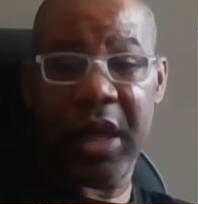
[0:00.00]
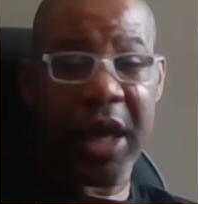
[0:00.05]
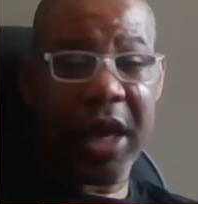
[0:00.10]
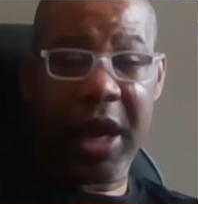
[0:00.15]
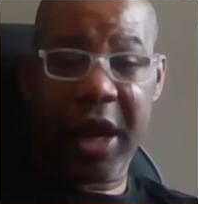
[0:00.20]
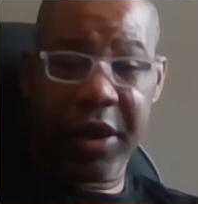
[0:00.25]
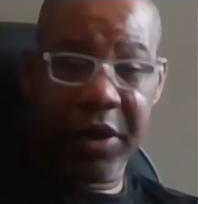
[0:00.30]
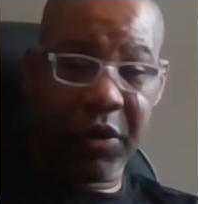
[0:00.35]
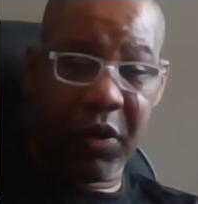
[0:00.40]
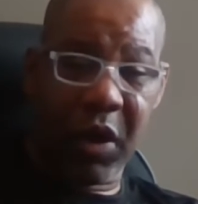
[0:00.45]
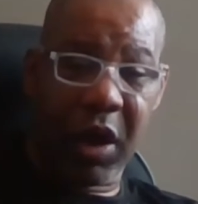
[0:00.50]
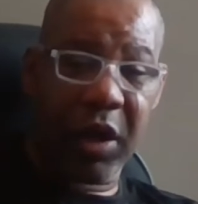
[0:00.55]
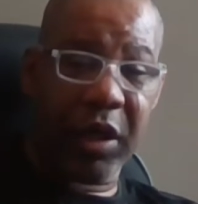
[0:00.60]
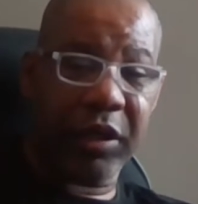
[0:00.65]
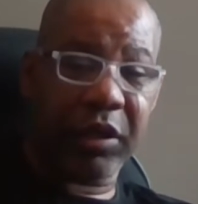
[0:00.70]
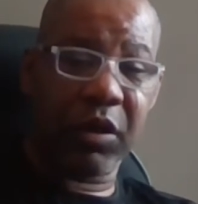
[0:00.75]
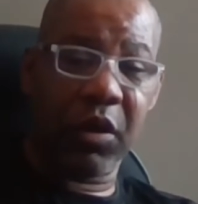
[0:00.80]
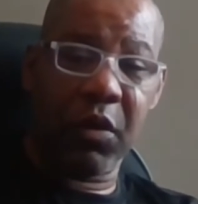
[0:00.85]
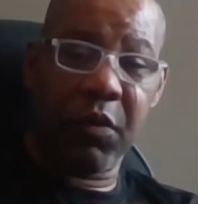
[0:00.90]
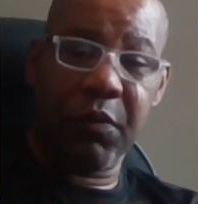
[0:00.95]
And I know
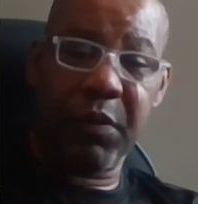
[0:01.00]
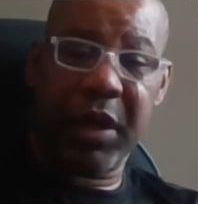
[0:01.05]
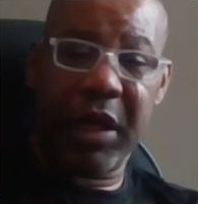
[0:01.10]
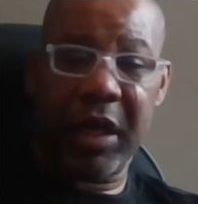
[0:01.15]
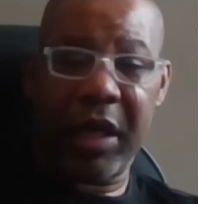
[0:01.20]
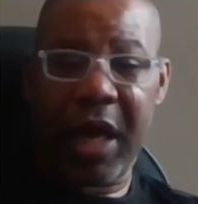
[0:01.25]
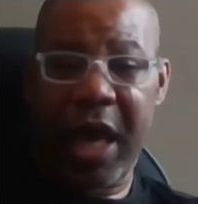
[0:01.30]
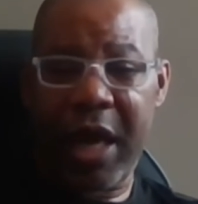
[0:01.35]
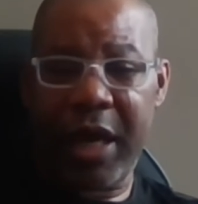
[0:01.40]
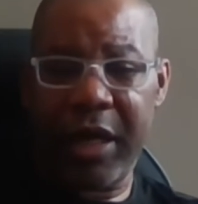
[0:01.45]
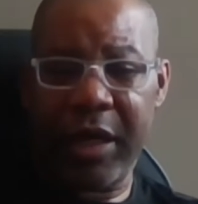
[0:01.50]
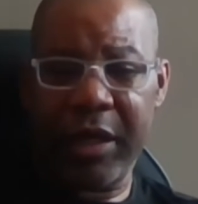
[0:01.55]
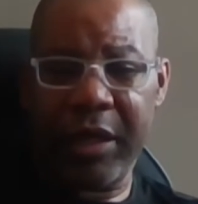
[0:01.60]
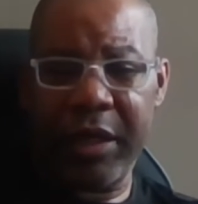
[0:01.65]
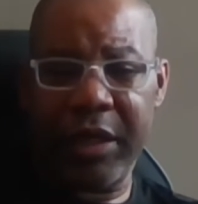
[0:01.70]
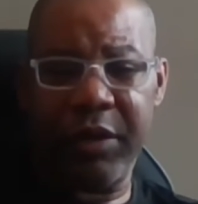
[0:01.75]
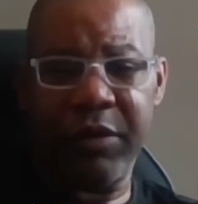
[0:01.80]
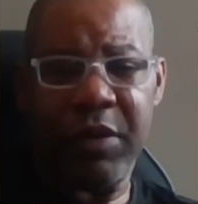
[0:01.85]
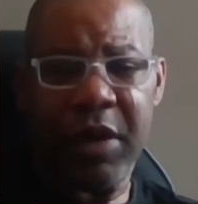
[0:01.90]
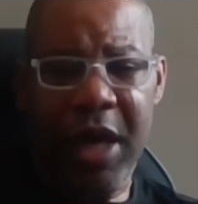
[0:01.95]
it's going to be a lot of
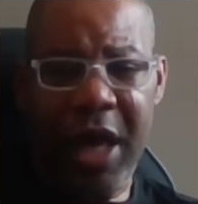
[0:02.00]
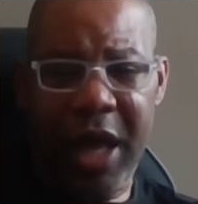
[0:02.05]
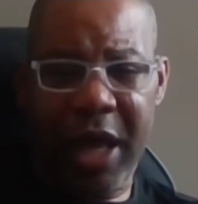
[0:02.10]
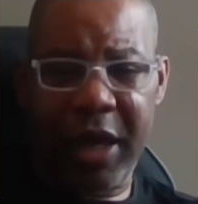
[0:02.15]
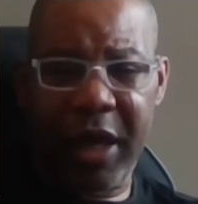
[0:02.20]
things.